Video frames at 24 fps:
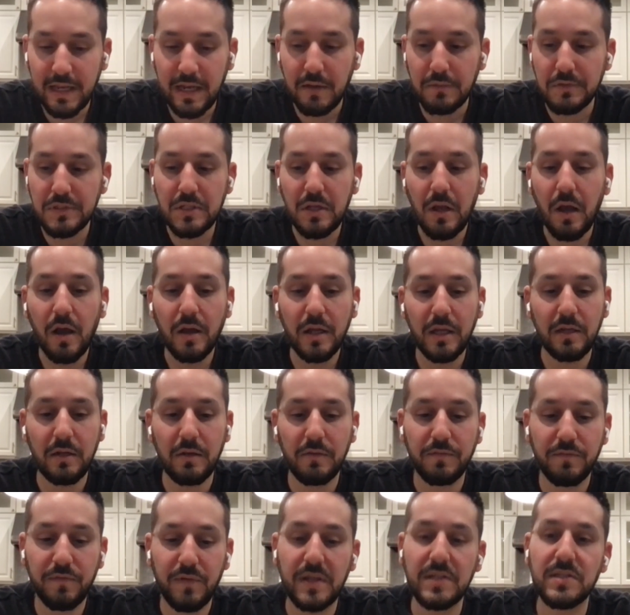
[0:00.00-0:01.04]
Like I was
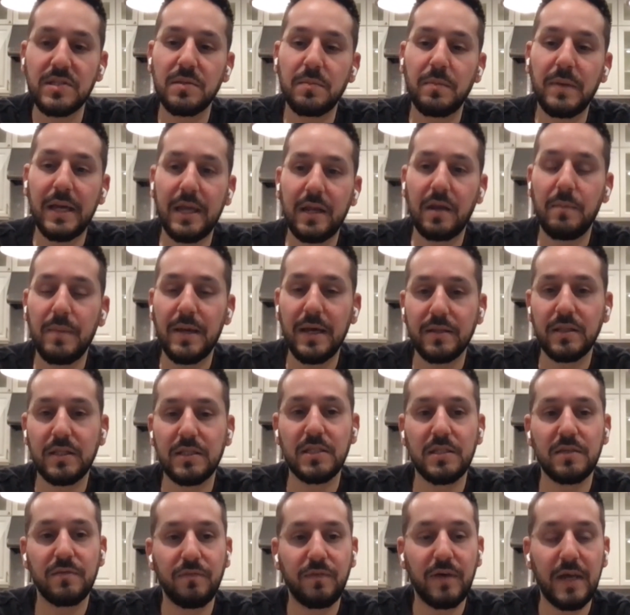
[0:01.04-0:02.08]
talking to friends of mine
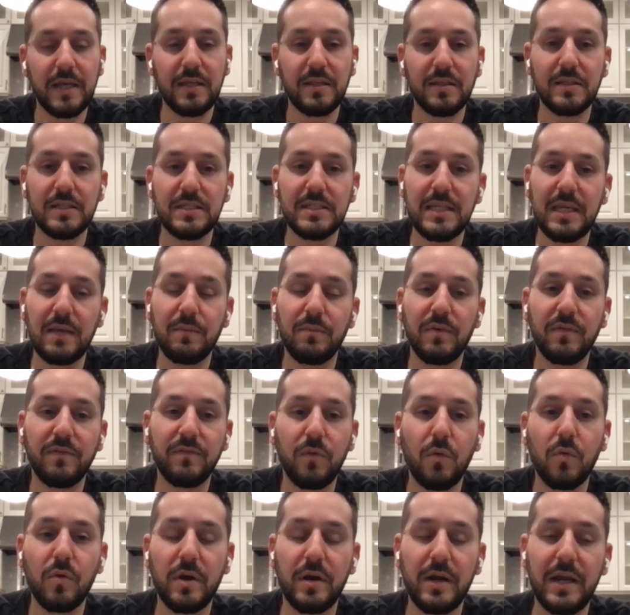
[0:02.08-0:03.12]
about this fight the day
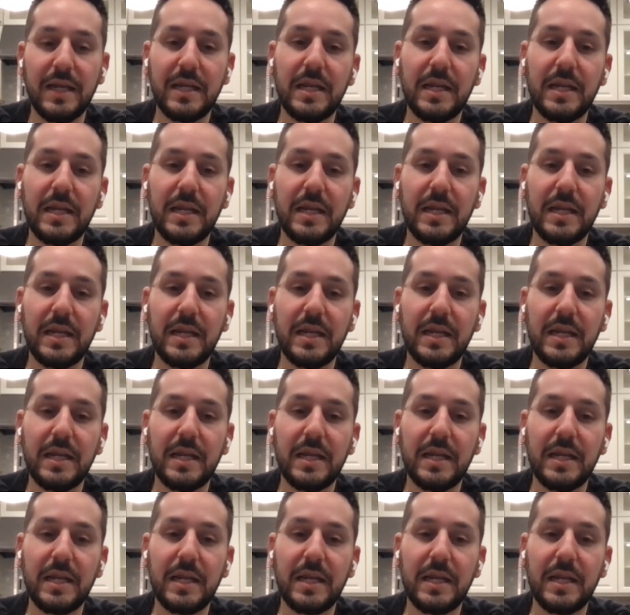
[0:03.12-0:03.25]
before,